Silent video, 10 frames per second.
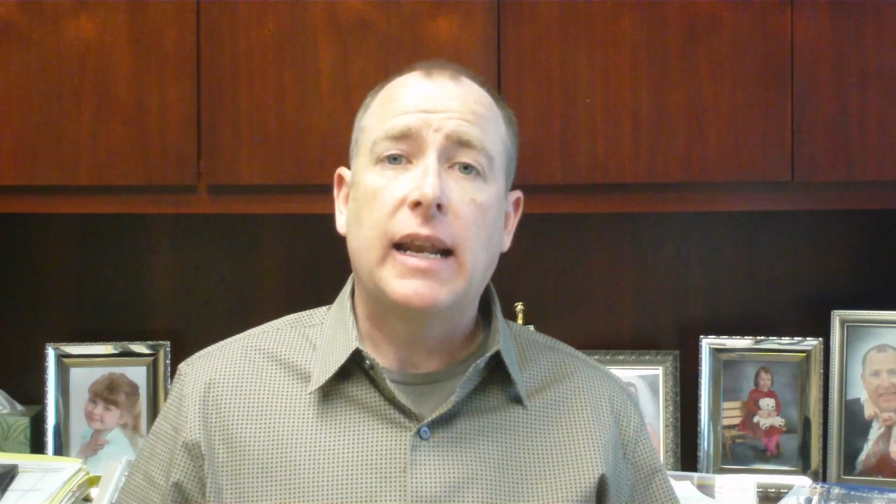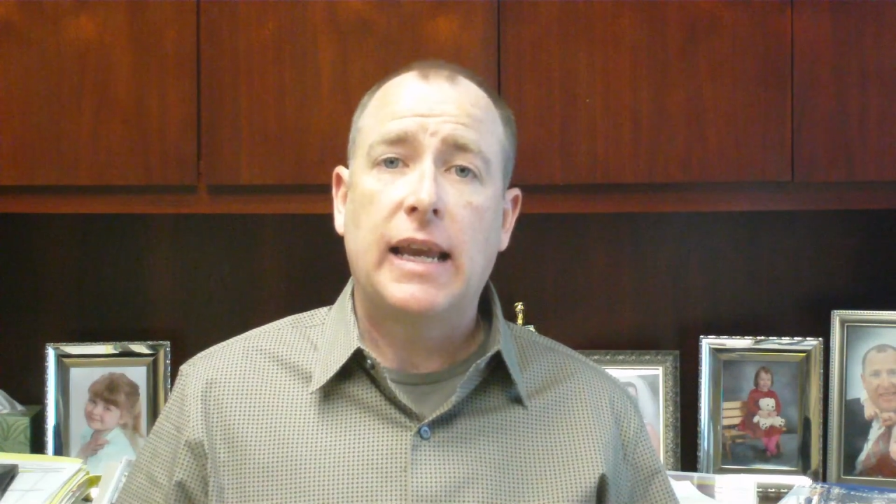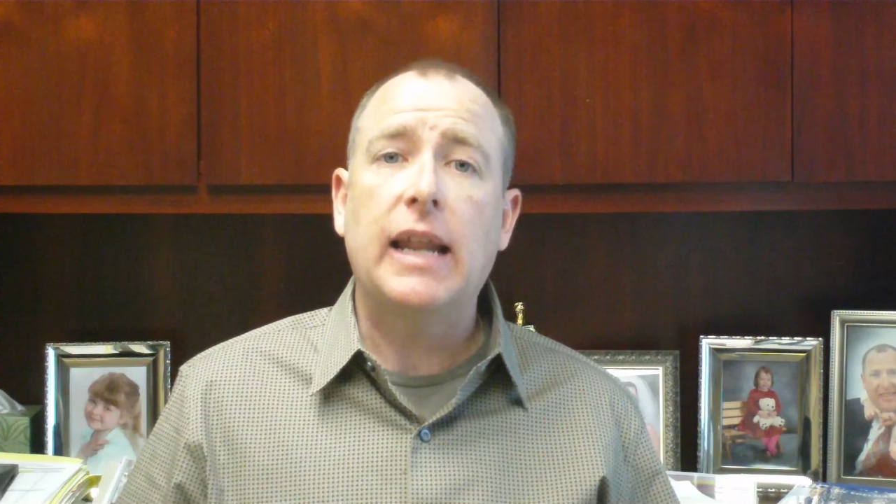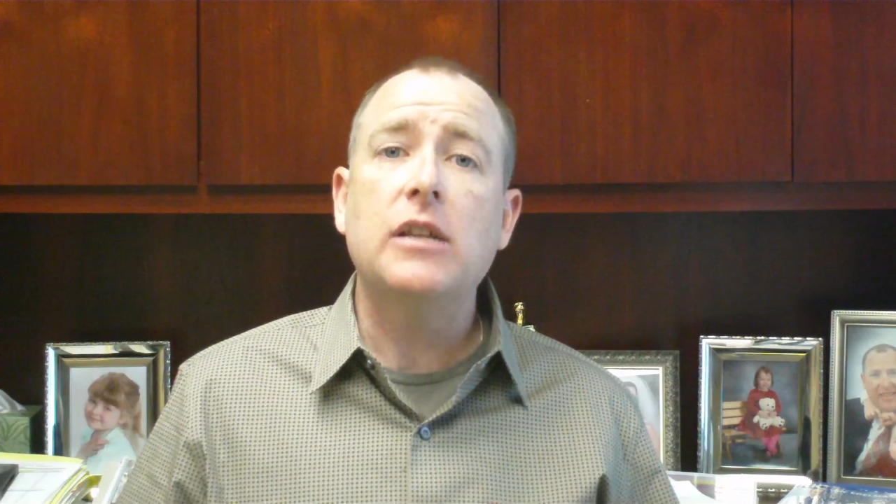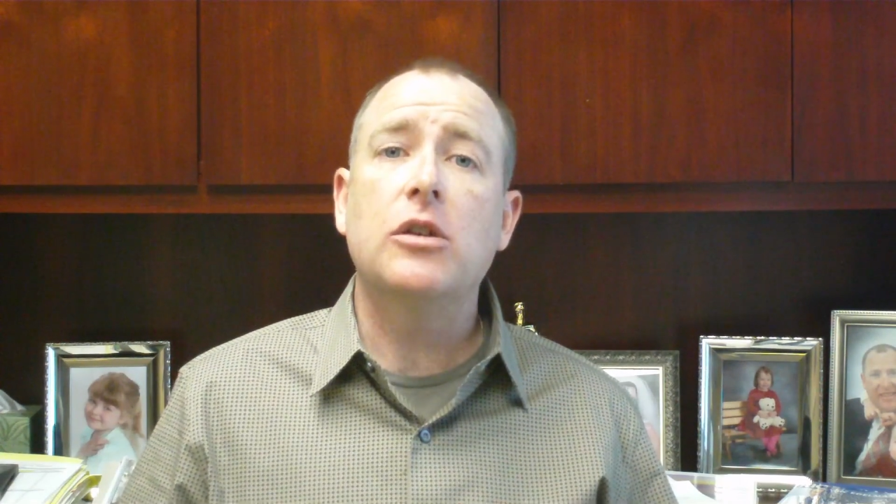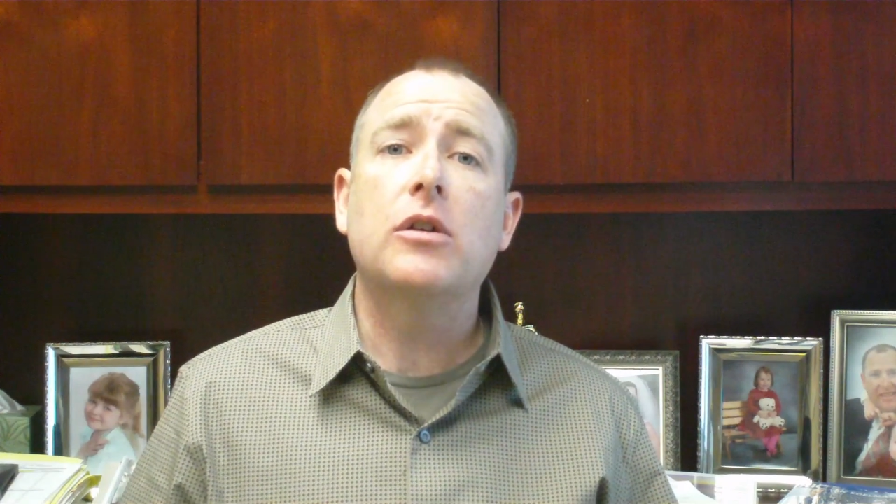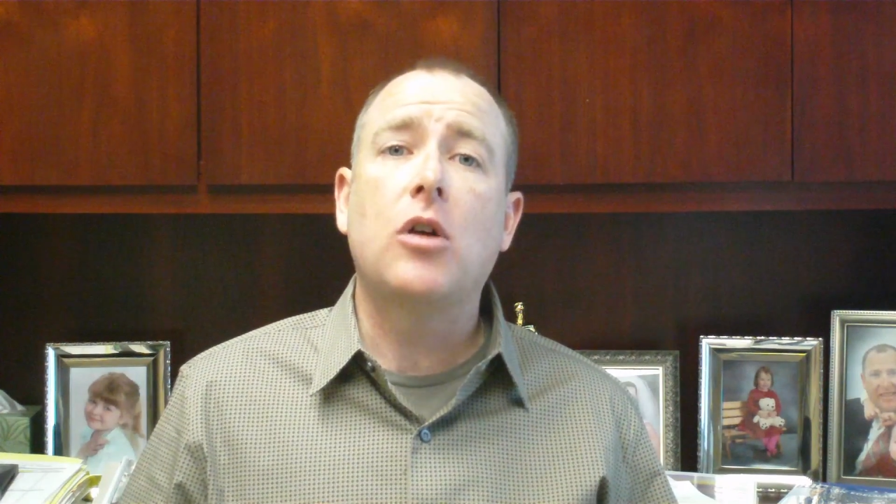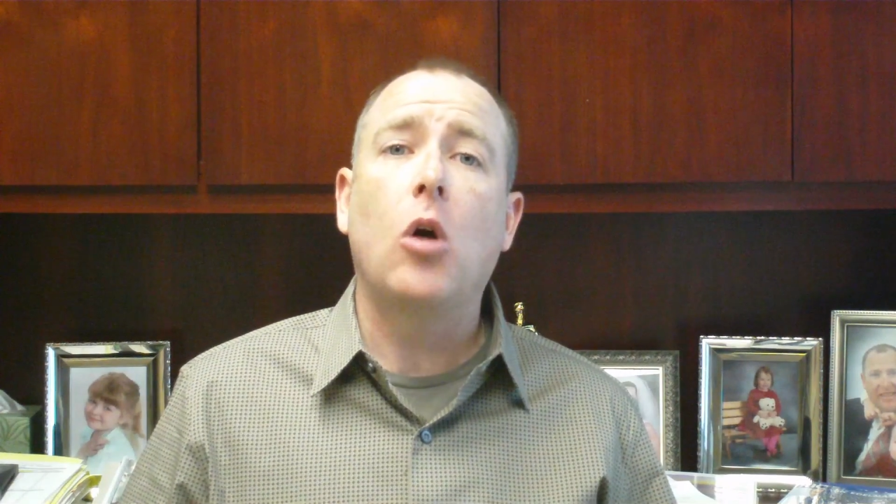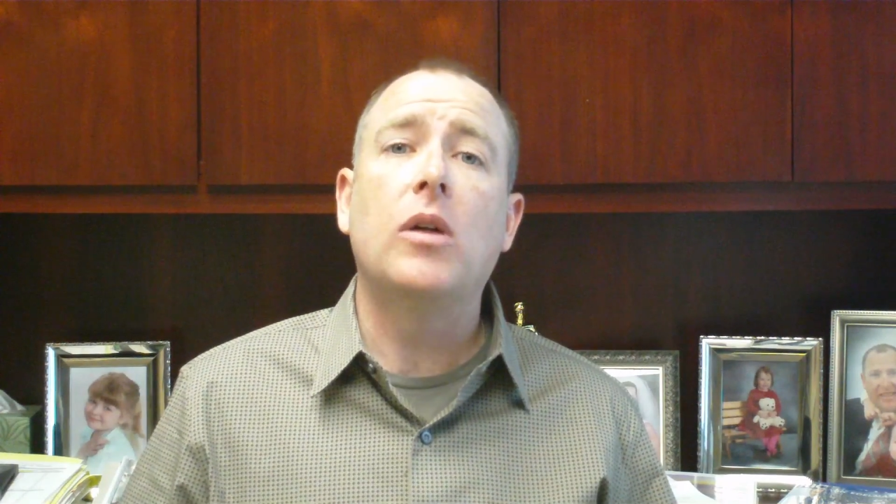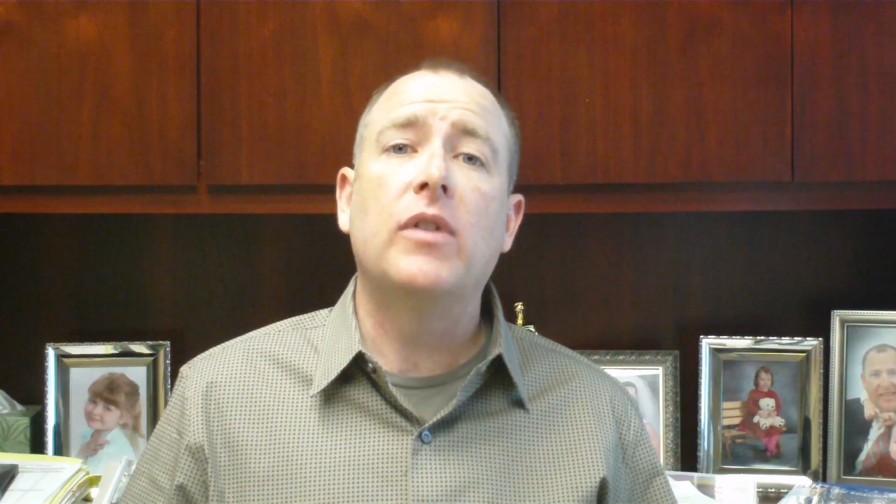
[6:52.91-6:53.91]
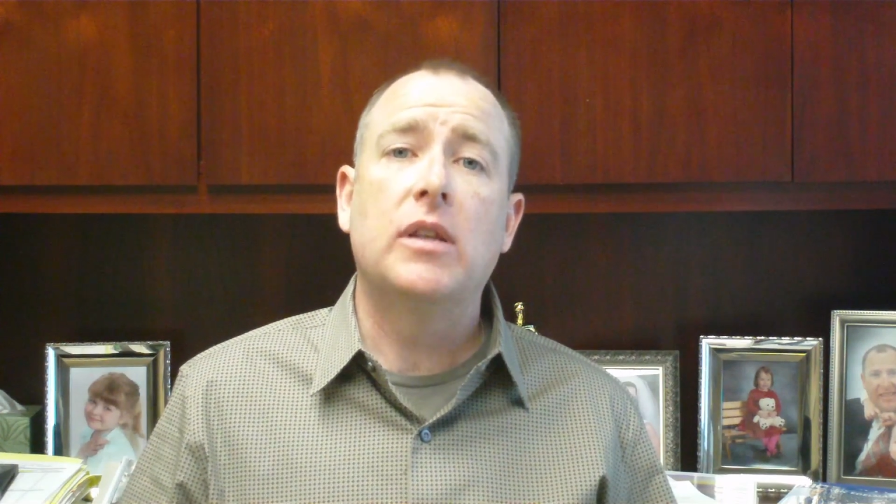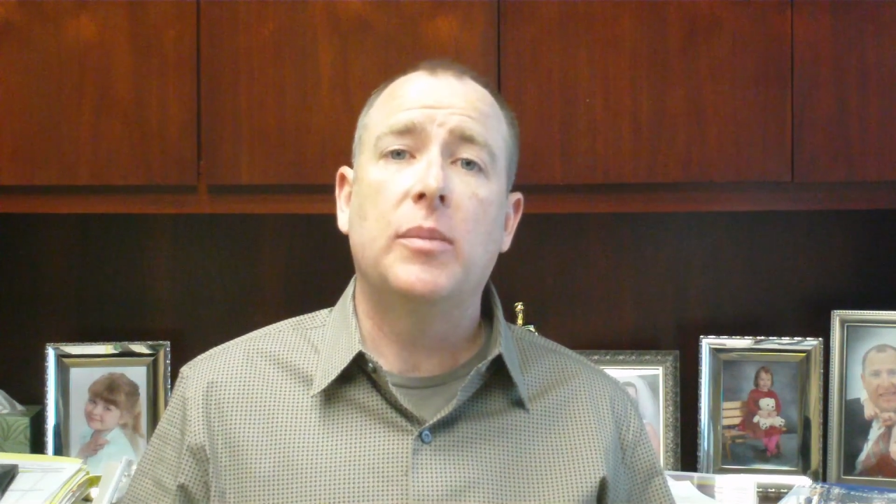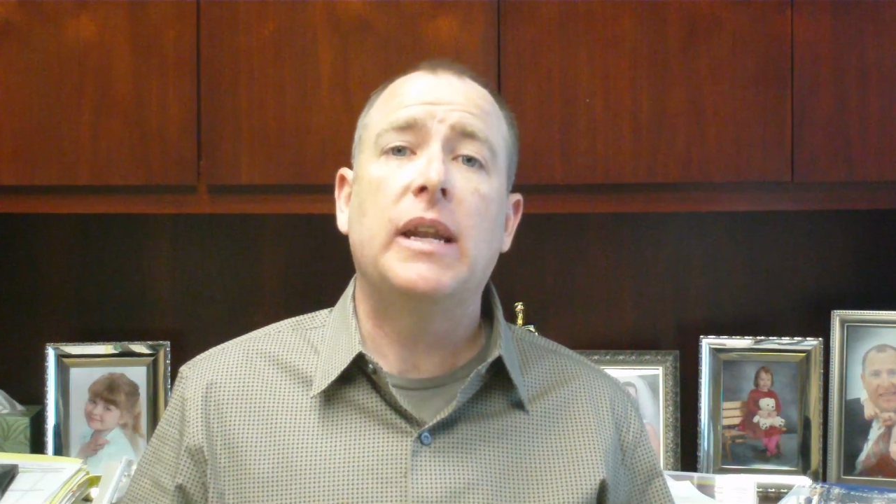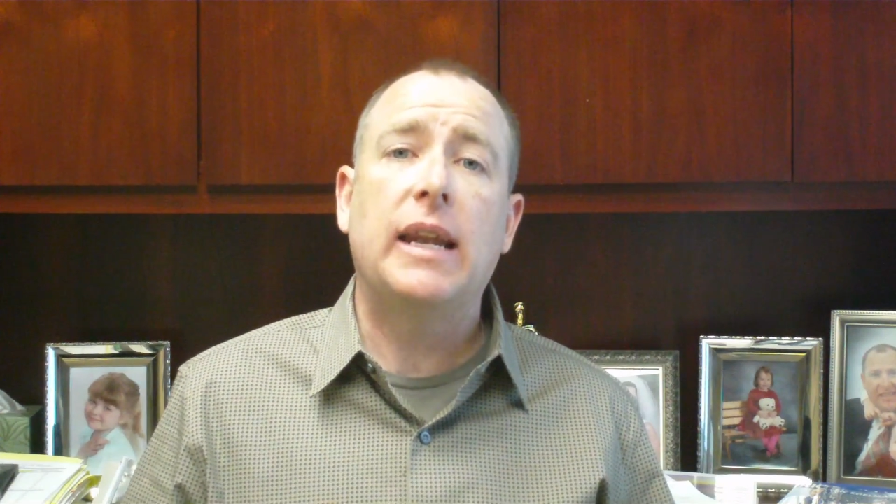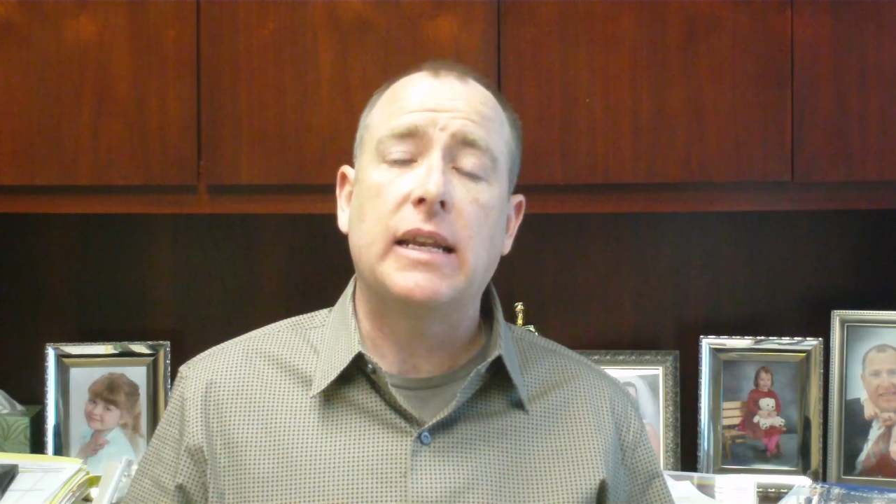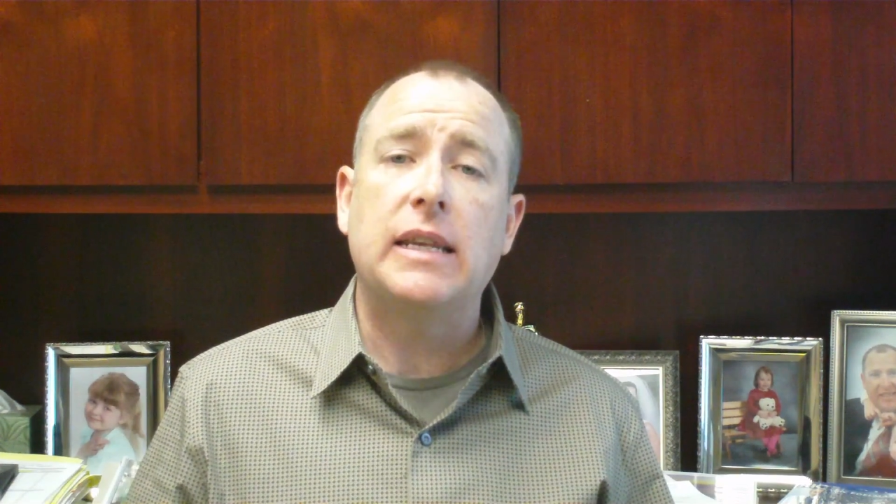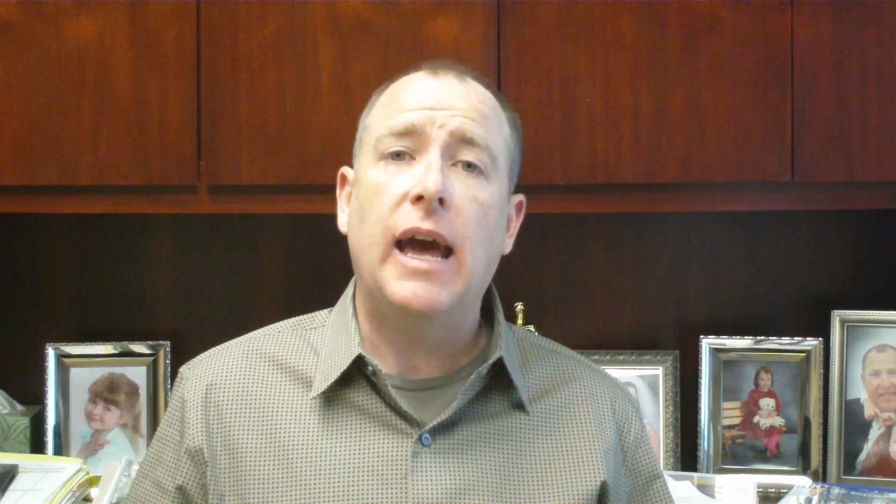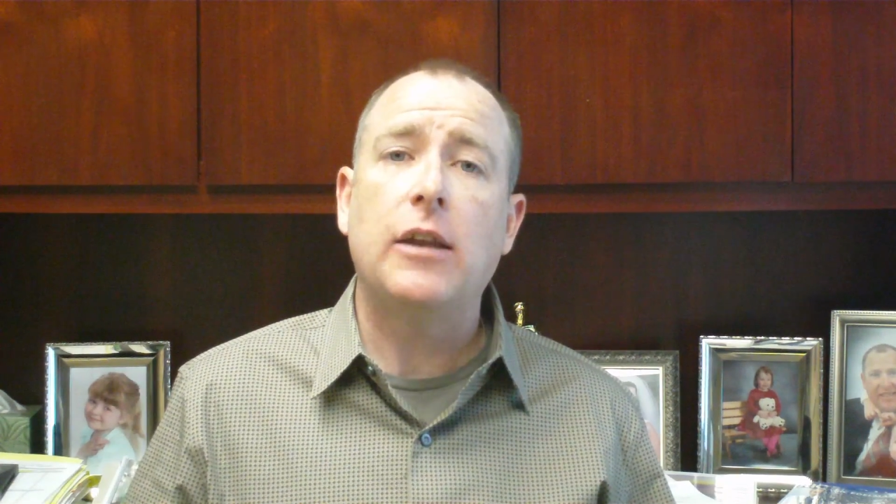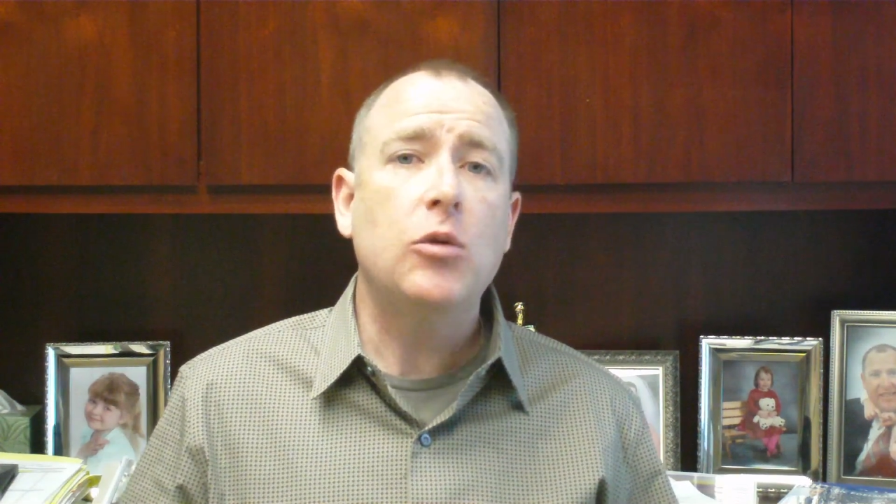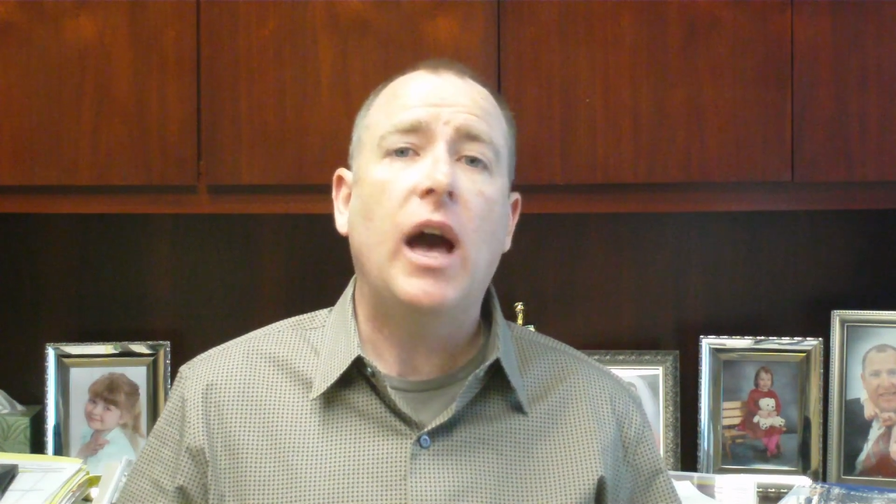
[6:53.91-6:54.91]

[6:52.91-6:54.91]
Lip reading: and getting to the goal of eliminating debt,